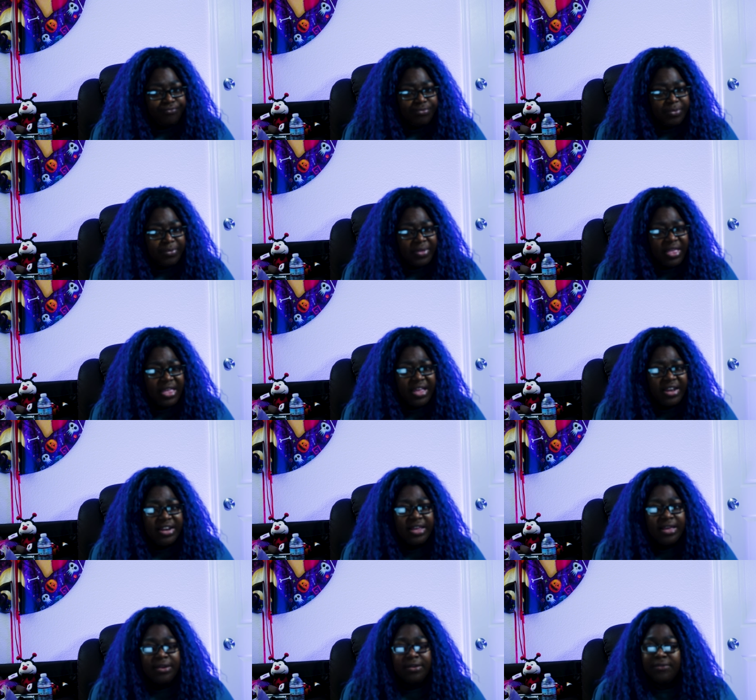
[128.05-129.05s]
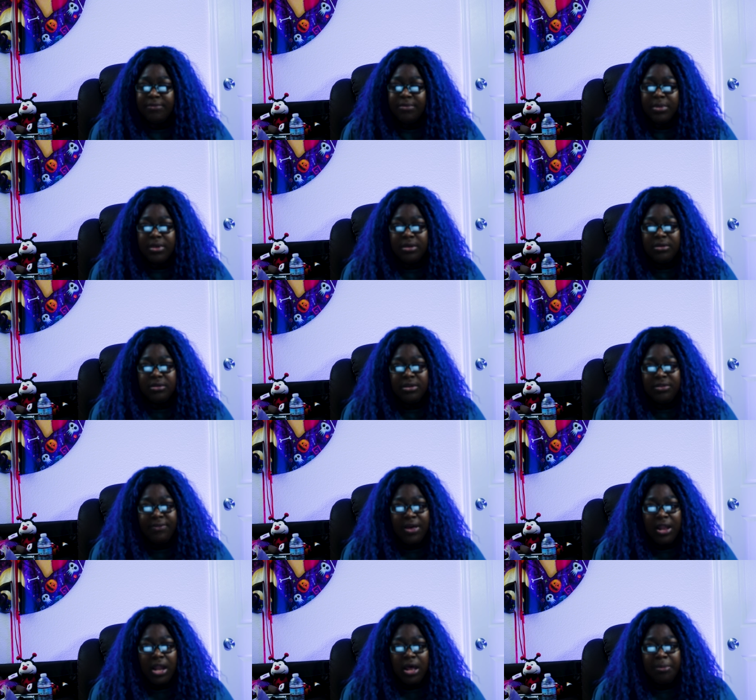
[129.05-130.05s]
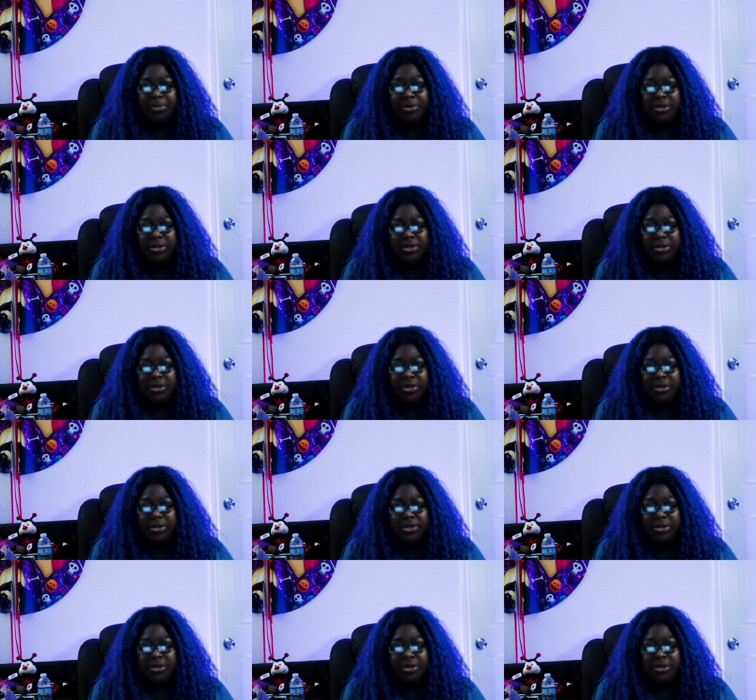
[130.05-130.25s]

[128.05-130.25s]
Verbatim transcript: Andy developed